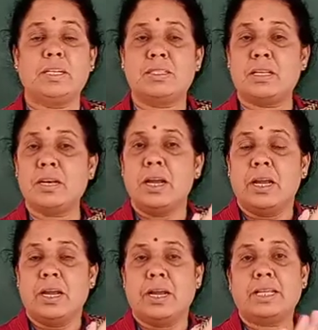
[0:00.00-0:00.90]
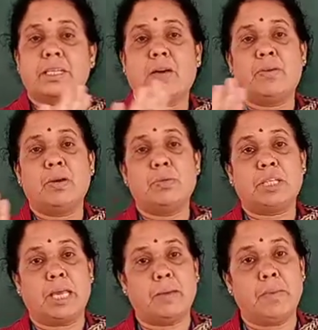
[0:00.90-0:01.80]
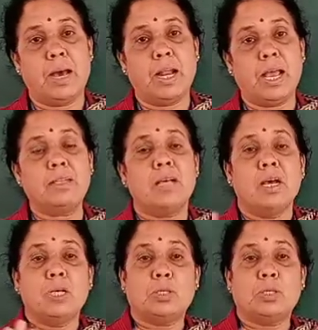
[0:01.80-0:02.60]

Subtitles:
it is covered with Himalayas.